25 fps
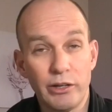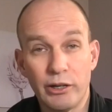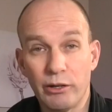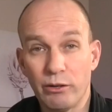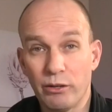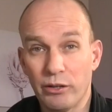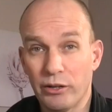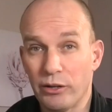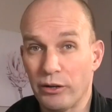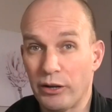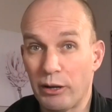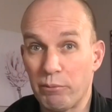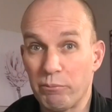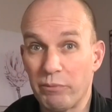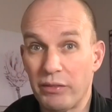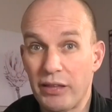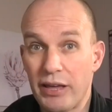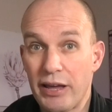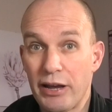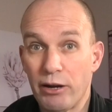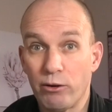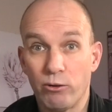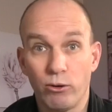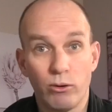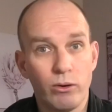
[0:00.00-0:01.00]
can look it up
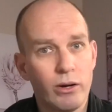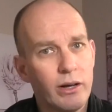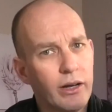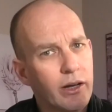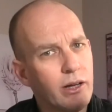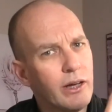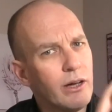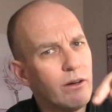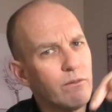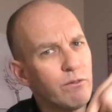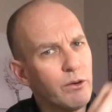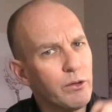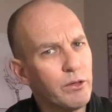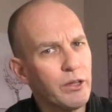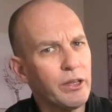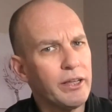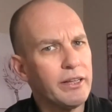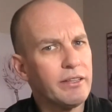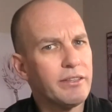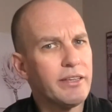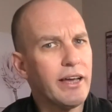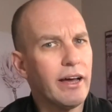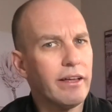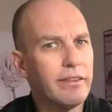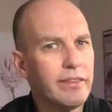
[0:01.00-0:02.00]
there or follow the link
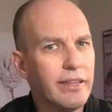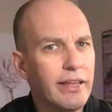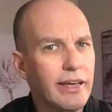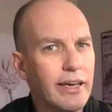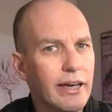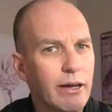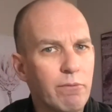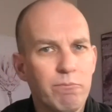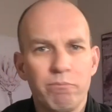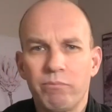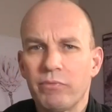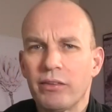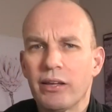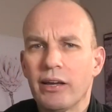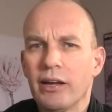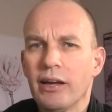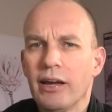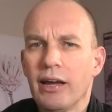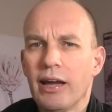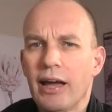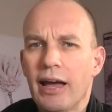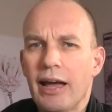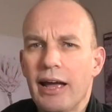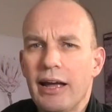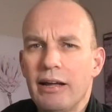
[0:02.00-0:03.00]
down there.
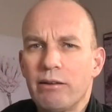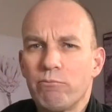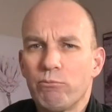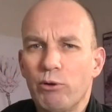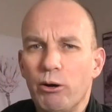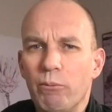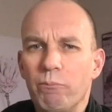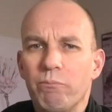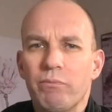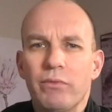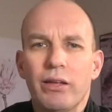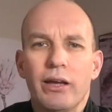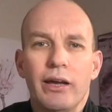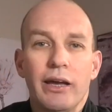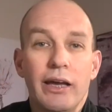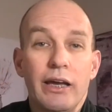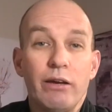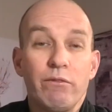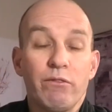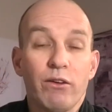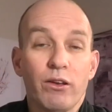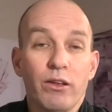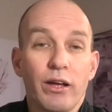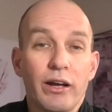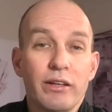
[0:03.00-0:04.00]
And well, if
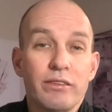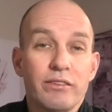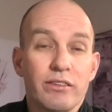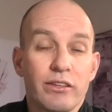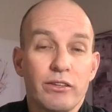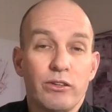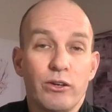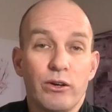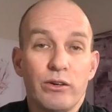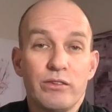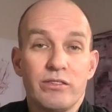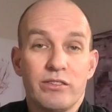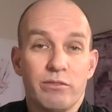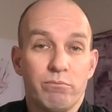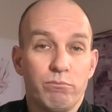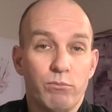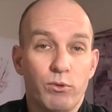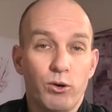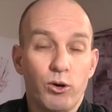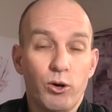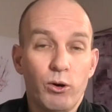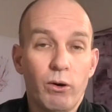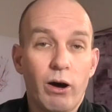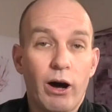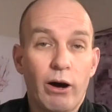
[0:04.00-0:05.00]
you'd like to know some
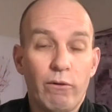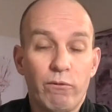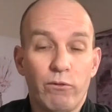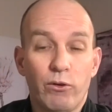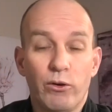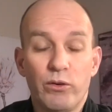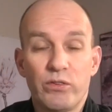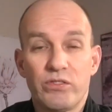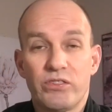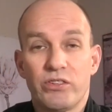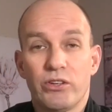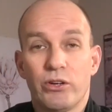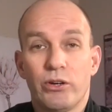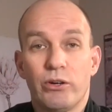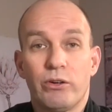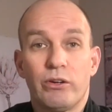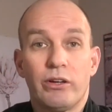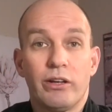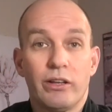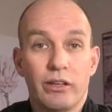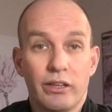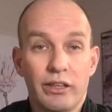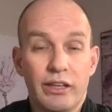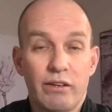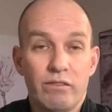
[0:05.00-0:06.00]
more, I've also
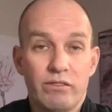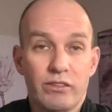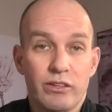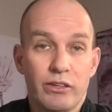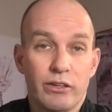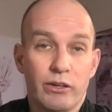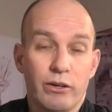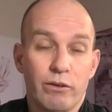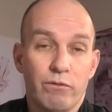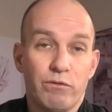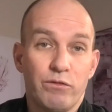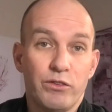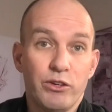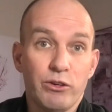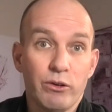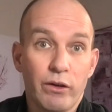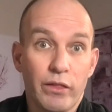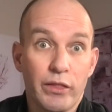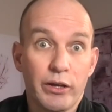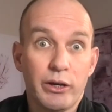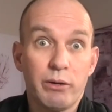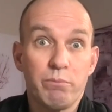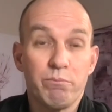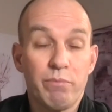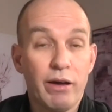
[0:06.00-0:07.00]
left a few
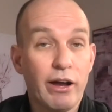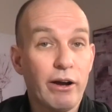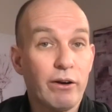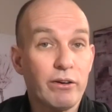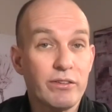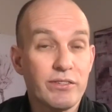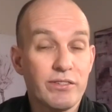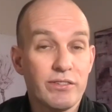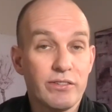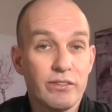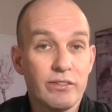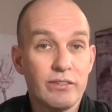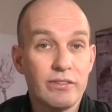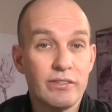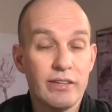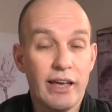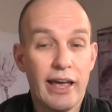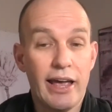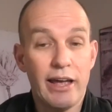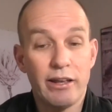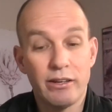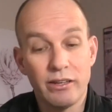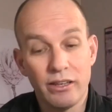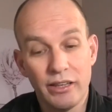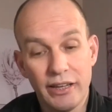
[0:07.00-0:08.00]
other comparisons
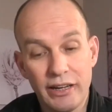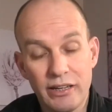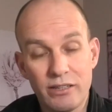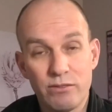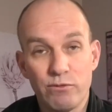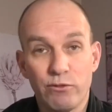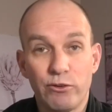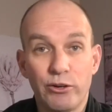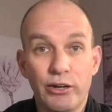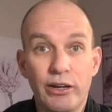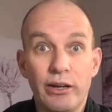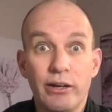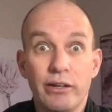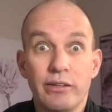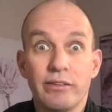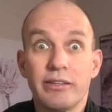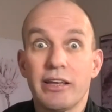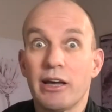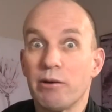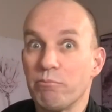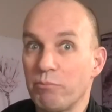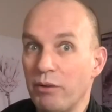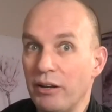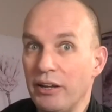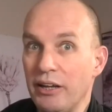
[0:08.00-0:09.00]
and links for you
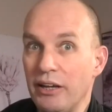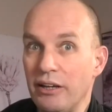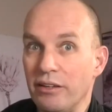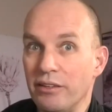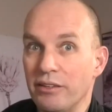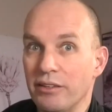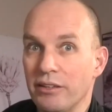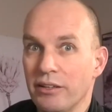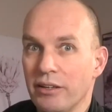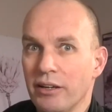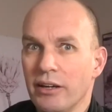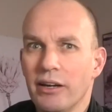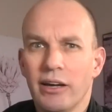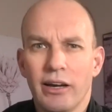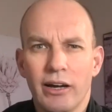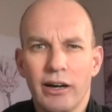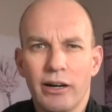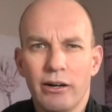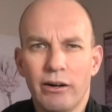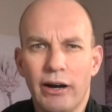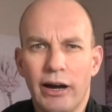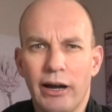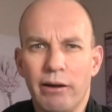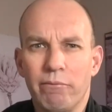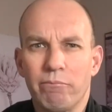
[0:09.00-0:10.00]
down beneath. All
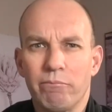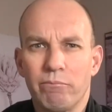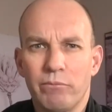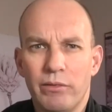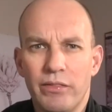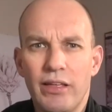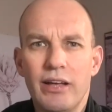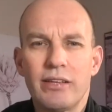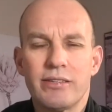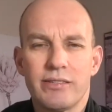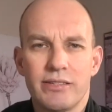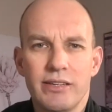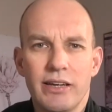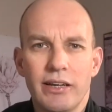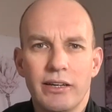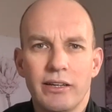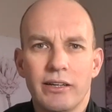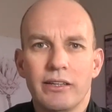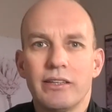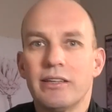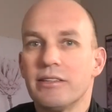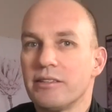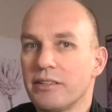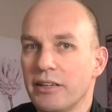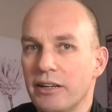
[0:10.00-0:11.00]
right, with that said,
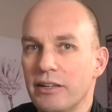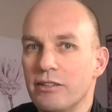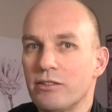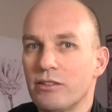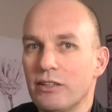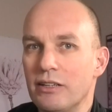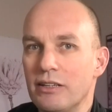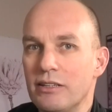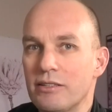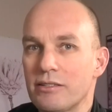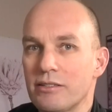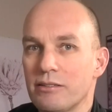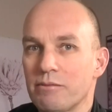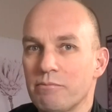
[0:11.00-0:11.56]
let's get into this.